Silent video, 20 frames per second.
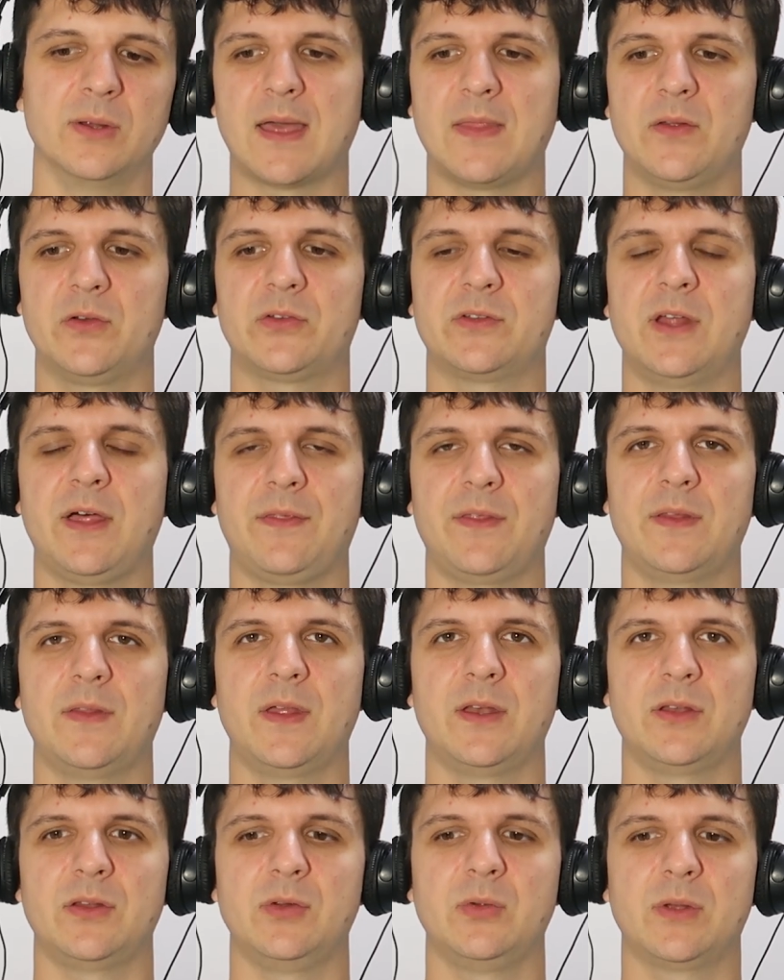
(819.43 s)
And there's nothing
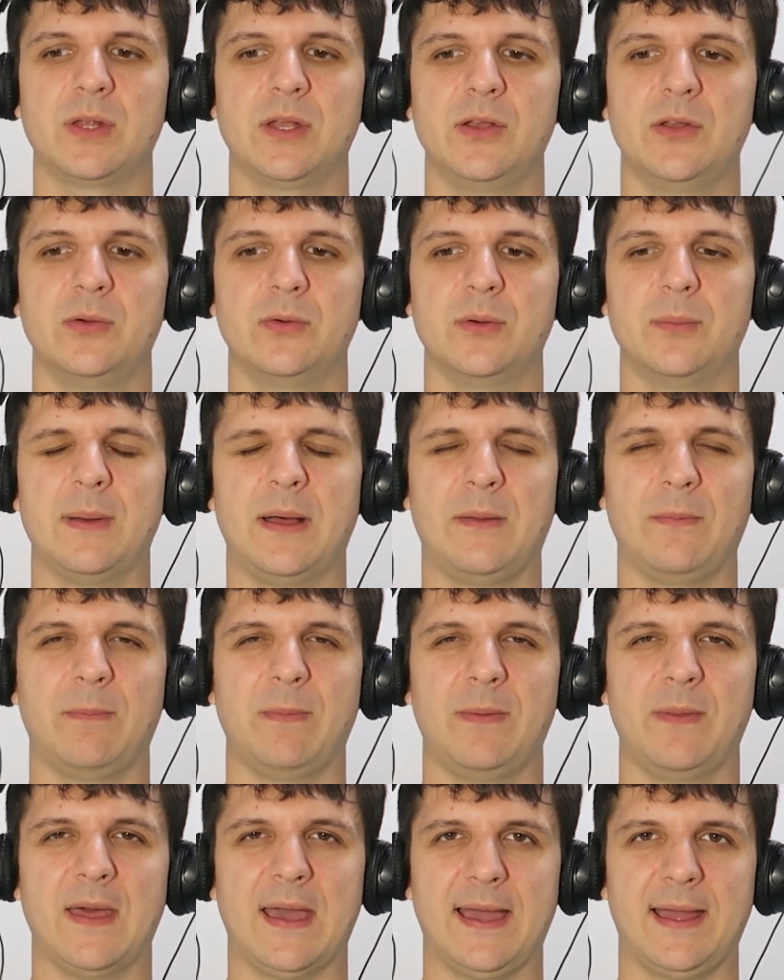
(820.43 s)
that you can do about
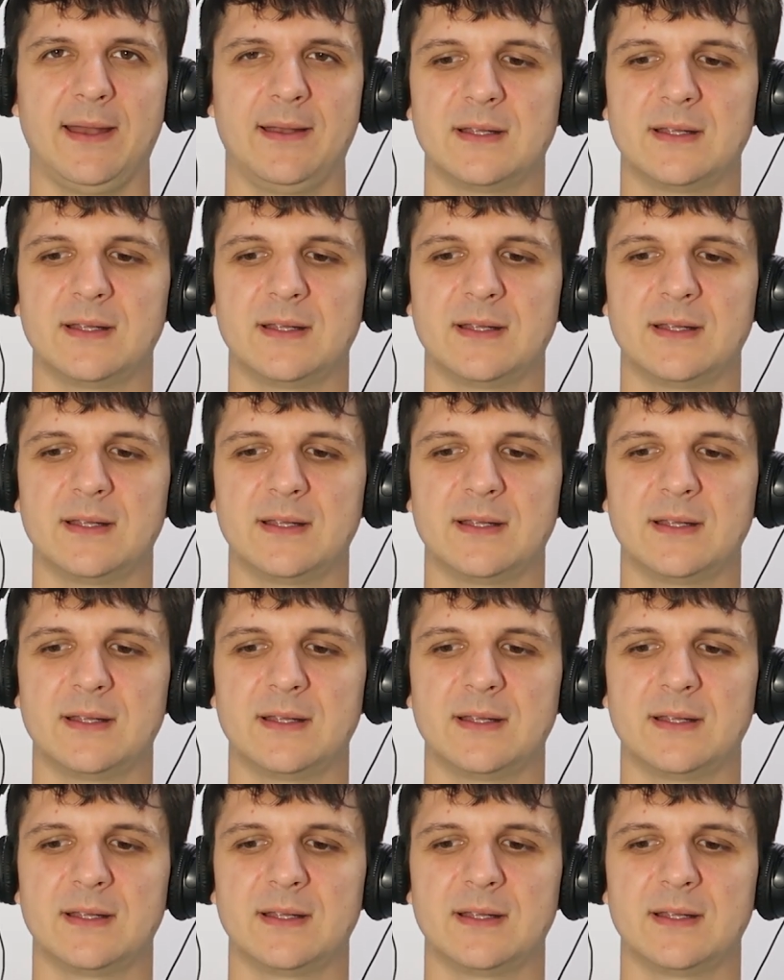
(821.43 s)
that.